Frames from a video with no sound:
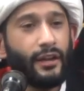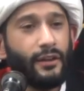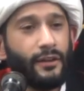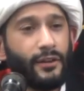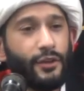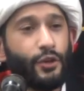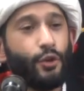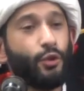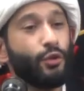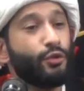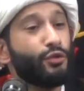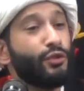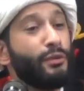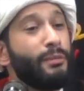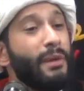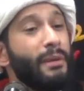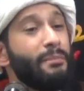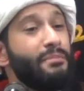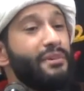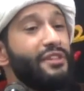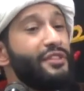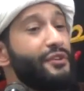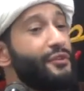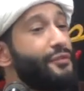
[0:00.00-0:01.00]
You will
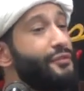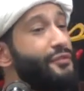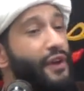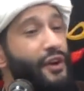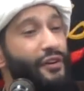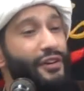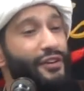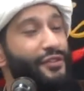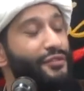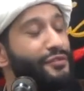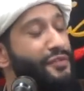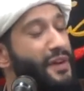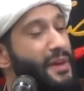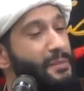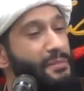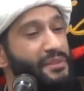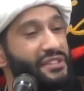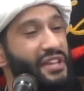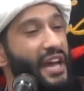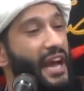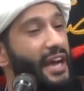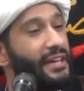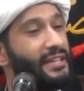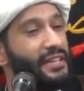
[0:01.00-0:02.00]
remember the very famous
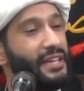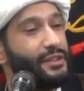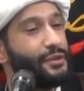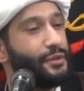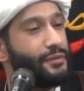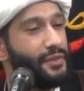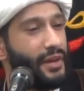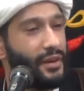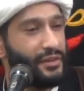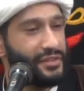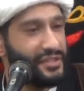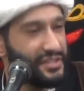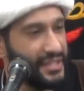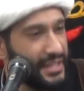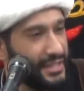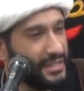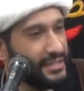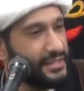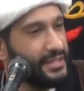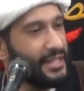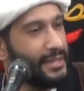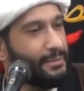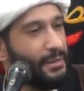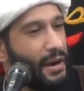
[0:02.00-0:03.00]
hadith of our
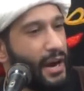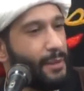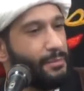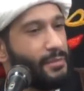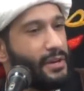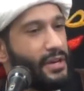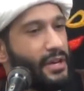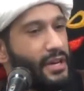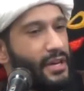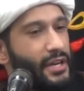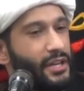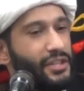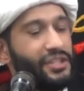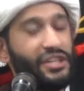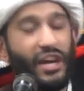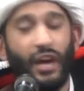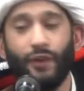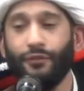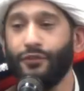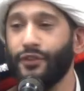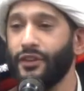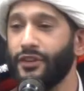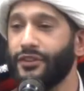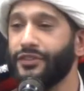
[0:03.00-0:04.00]
second Imam,
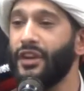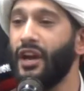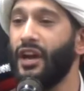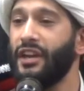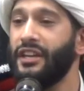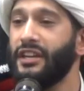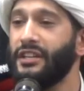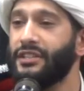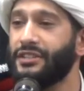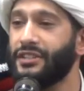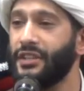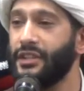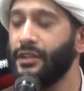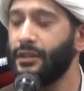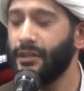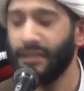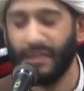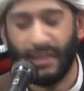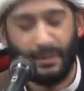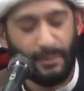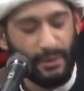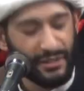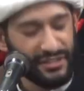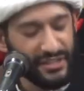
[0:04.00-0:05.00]
Jaffer Ladak,
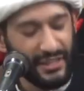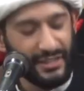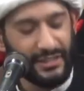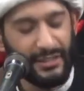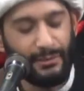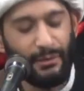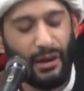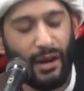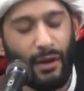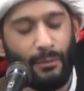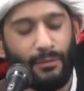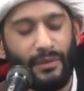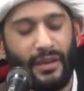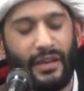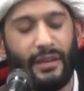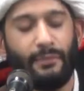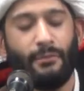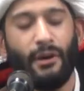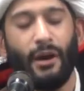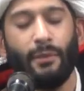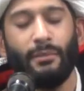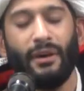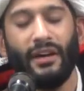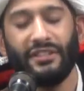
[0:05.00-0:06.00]
second Imam,
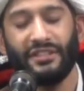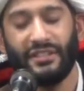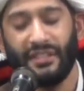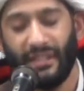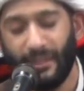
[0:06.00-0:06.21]
Imam Hassan